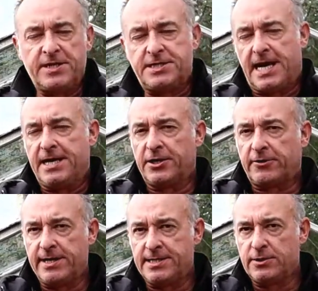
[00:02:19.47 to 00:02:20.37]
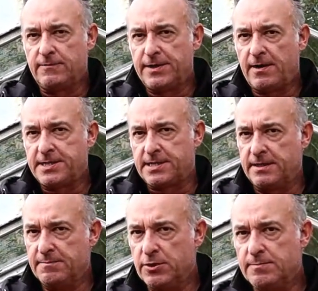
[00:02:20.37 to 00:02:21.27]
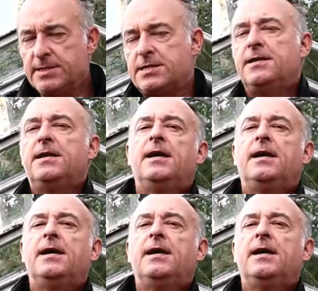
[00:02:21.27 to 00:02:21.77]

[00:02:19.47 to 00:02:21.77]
and 10 degrees overnight at the moment,